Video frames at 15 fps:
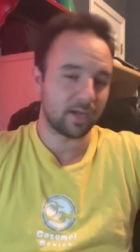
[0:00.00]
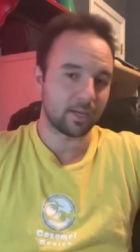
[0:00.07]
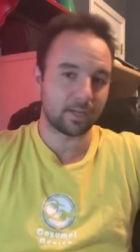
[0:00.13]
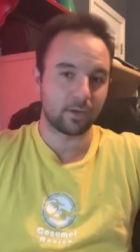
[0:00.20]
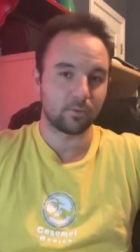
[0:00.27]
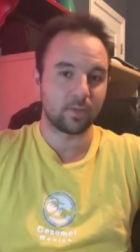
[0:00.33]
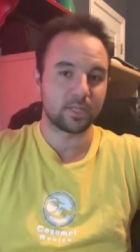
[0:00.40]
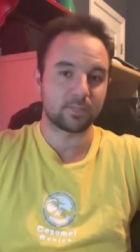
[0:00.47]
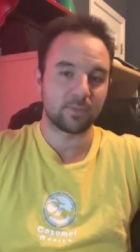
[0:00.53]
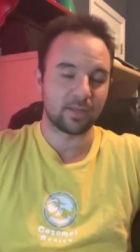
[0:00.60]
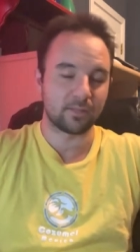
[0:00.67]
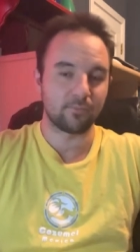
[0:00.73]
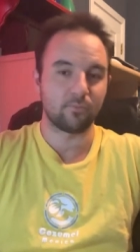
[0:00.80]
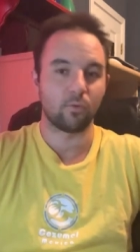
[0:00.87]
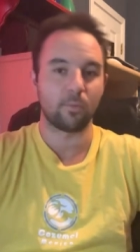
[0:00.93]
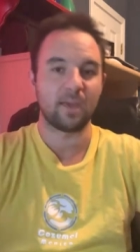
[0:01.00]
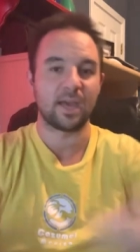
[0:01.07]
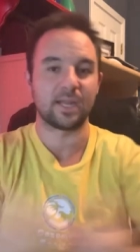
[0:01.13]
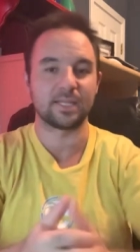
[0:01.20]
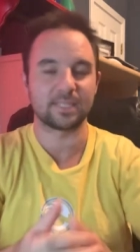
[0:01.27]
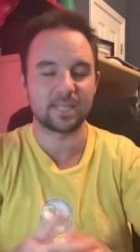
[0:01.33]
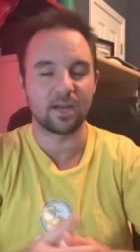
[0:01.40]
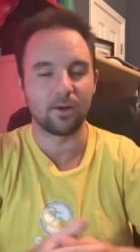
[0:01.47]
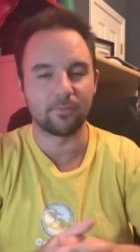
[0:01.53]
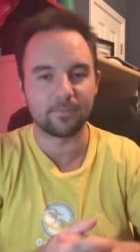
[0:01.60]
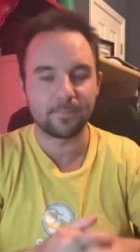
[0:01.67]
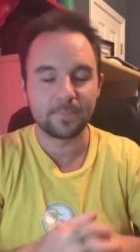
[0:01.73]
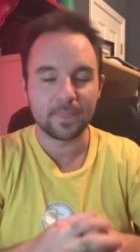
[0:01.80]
I could care less about the format itself.